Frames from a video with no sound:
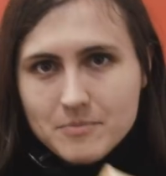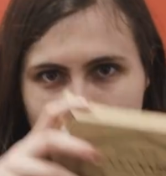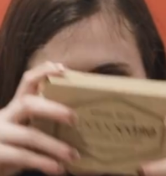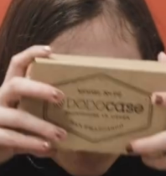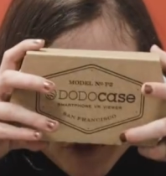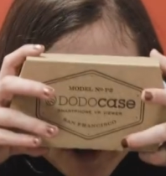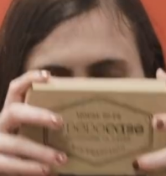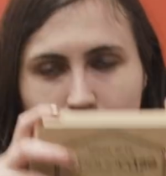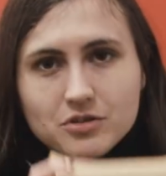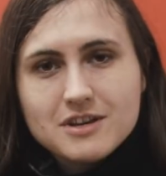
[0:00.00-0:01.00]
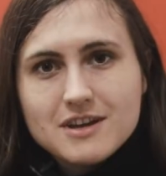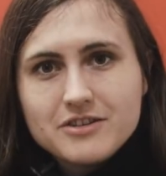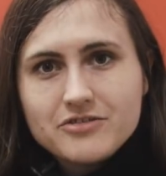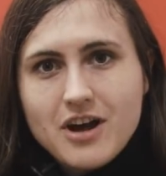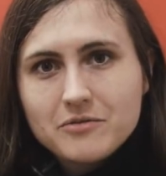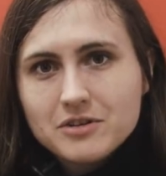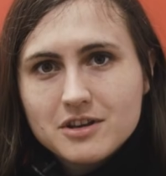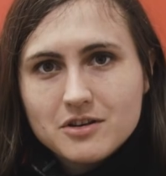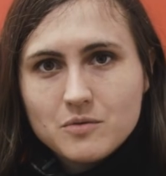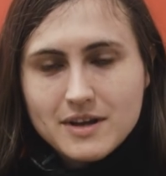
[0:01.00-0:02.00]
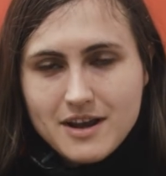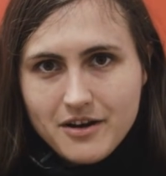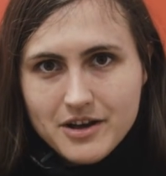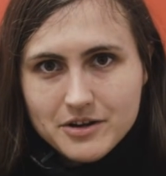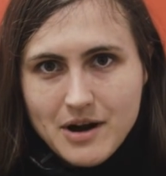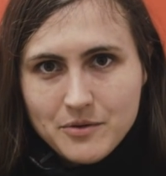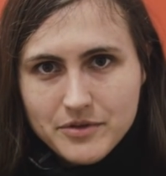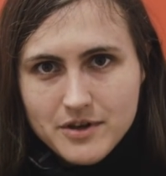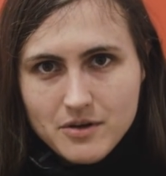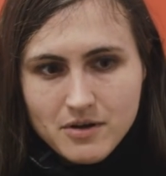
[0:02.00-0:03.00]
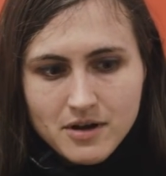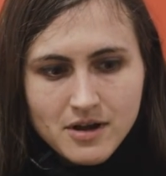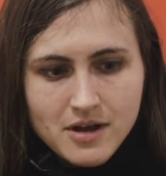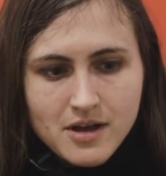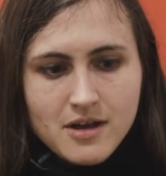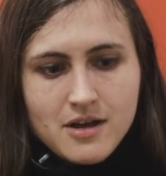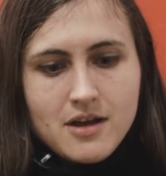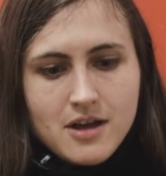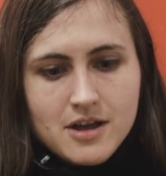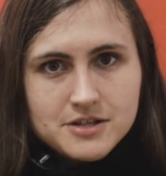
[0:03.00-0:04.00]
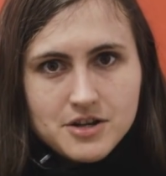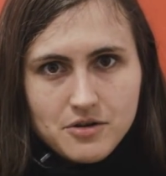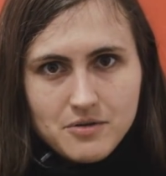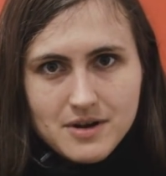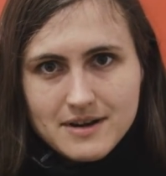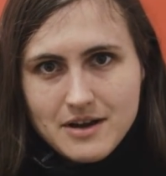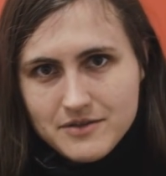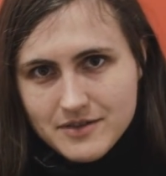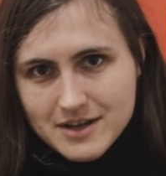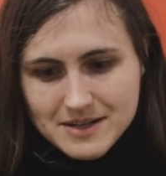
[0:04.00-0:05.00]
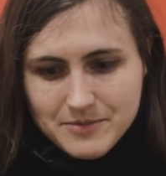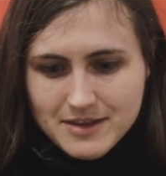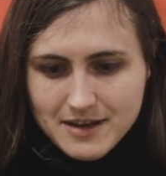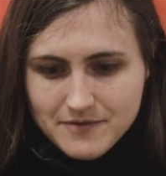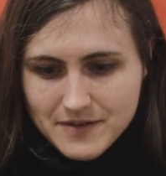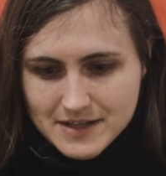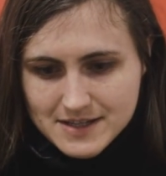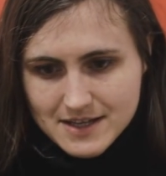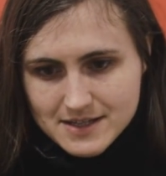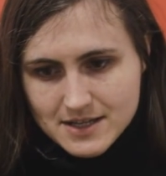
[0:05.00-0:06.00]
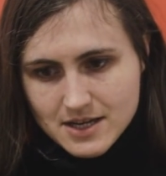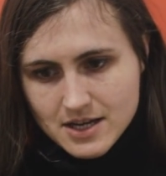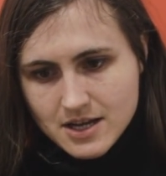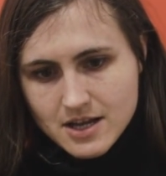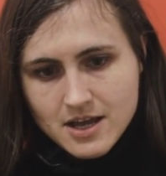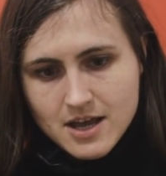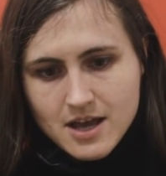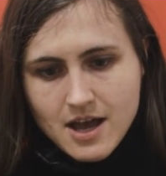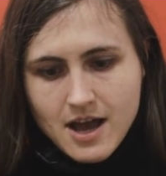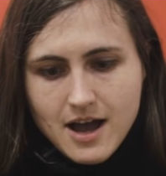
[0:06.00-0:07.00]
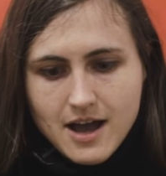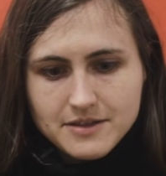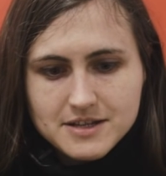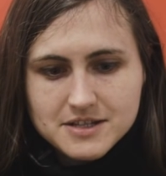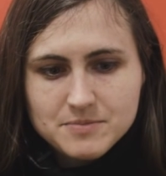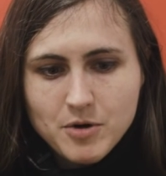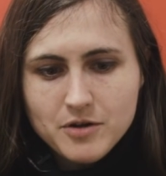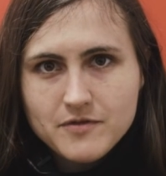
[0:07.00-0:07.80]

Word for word: but it's pretty bulky and you're not really going to want to carry it around with you. So now they've got something that can fix this. Uh, the Smart